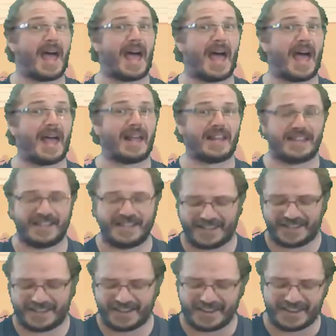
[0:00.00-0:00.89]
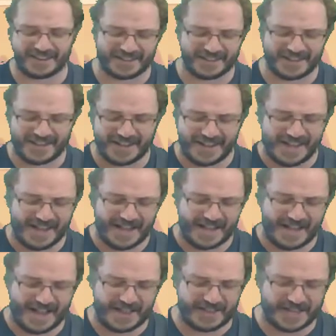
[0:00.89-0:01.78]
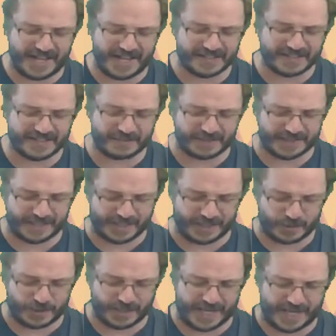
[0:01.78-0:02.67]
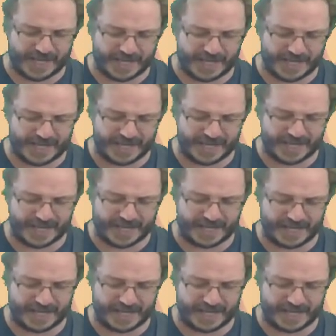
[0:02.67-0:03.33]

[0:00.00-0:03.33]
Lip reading: There you go. The next thing we're going to look at here